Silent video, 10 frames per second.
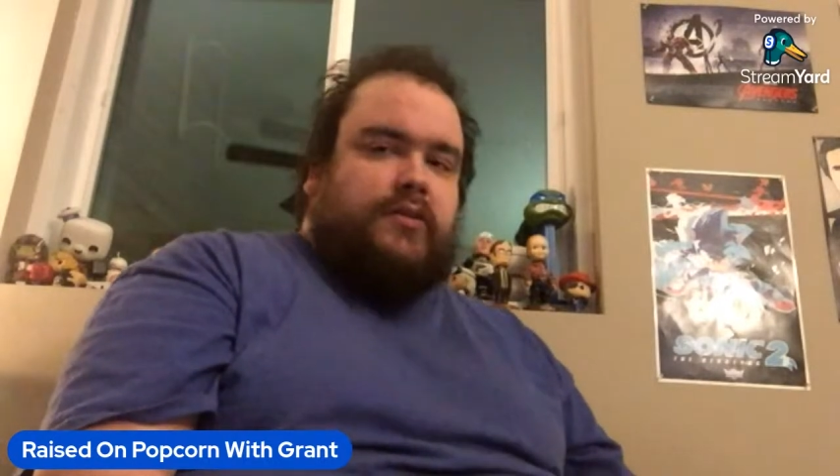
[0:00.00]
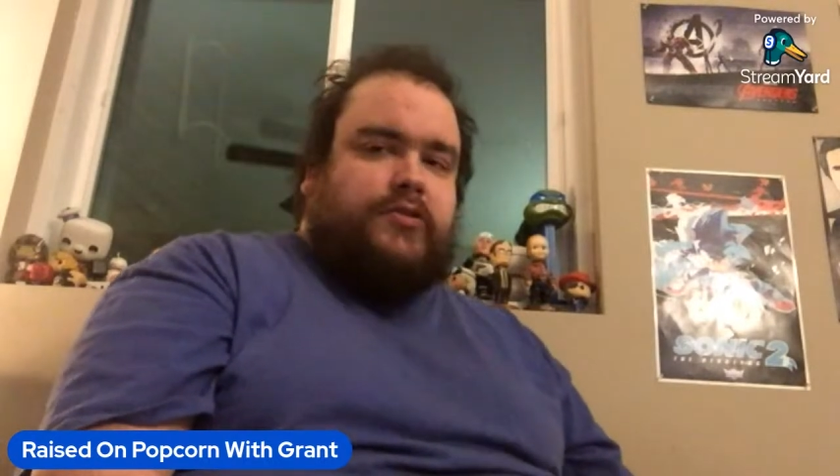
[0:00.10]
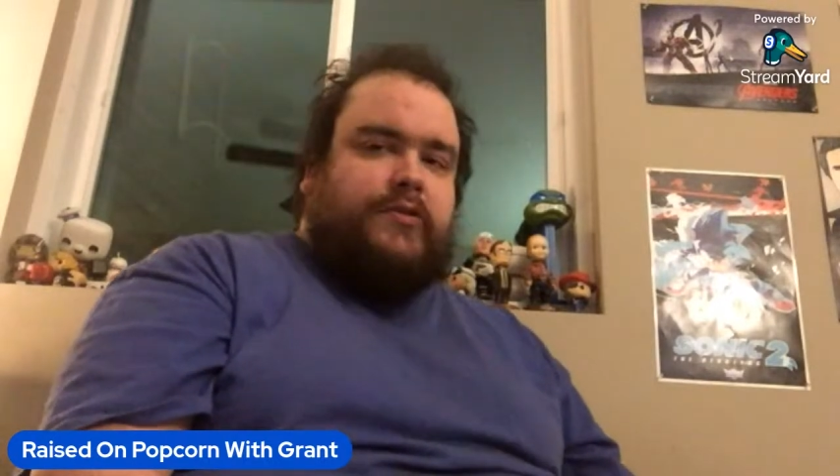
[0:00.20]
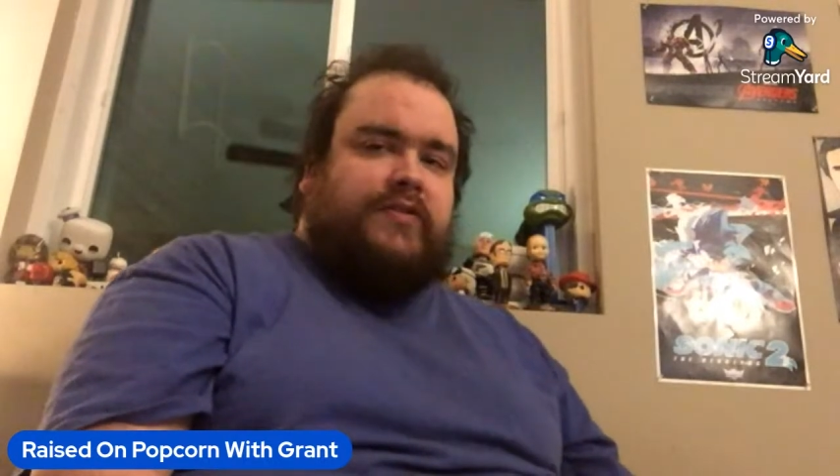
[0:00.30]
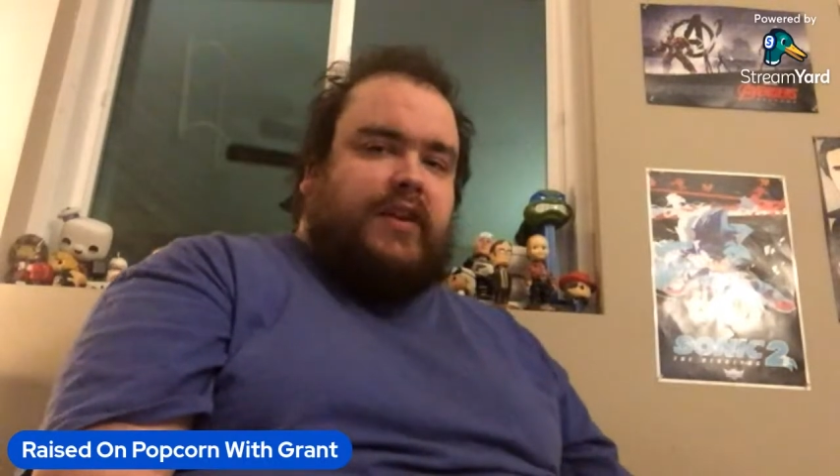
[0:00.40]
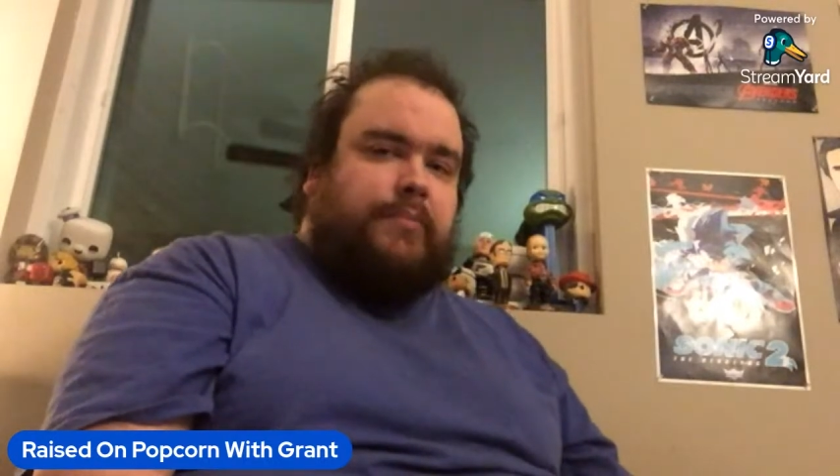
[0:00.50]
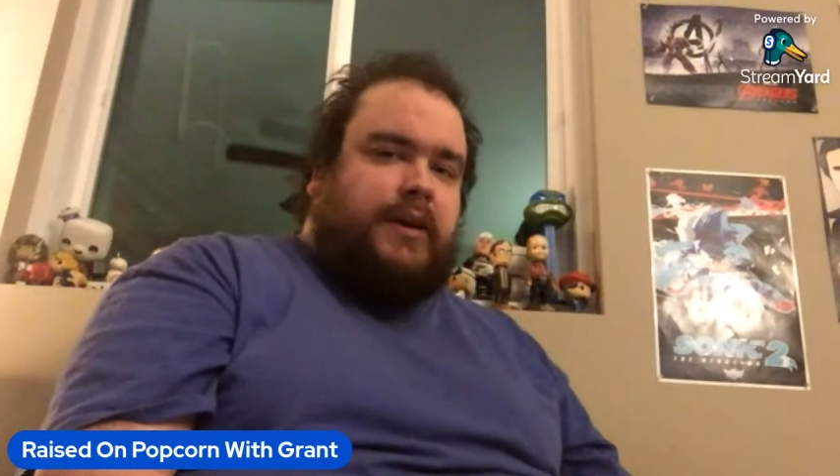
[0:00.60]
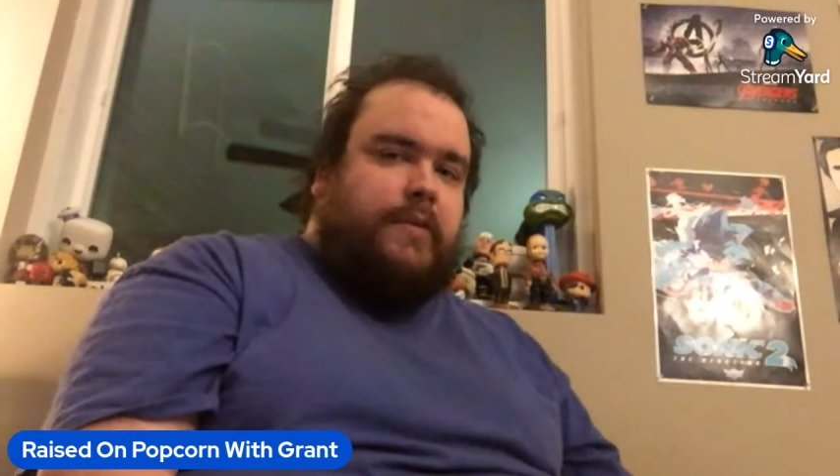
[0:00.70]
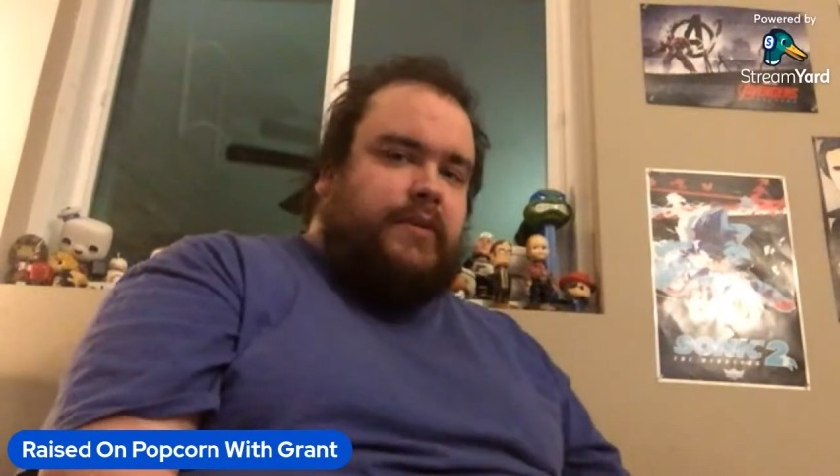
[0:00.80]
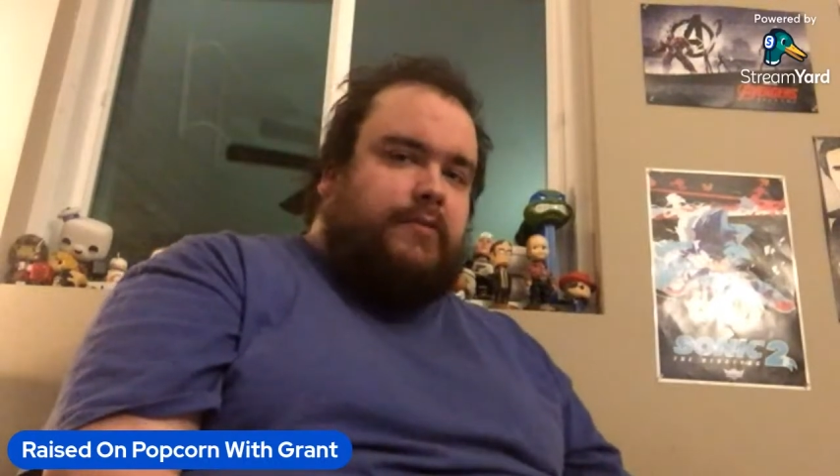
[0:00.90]
Drew said
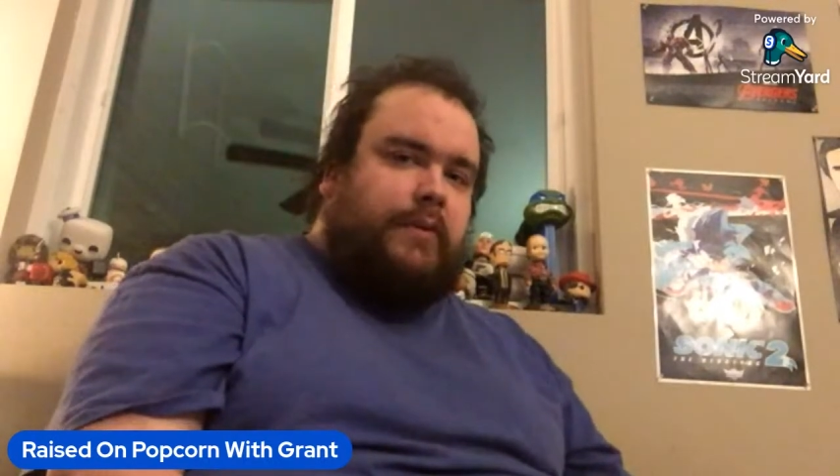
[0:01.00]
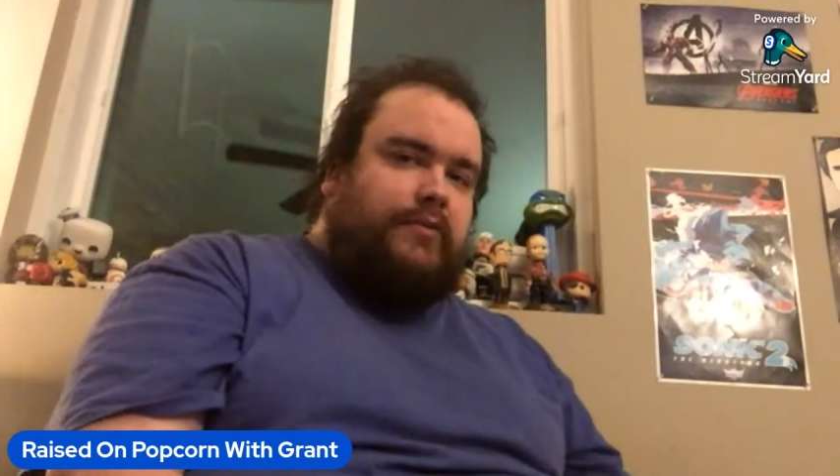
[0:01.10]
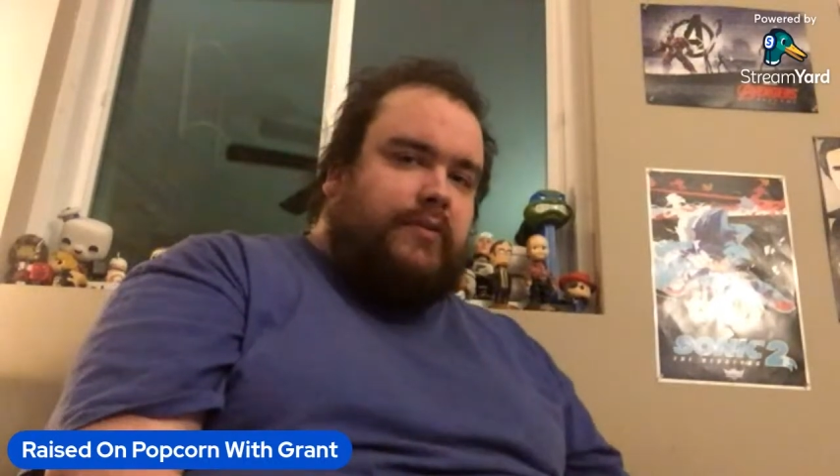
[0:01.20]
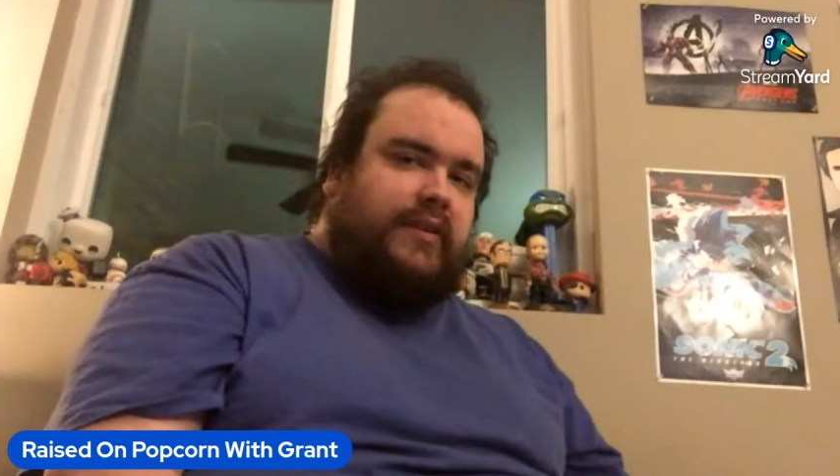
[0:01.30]
Pineapple Express was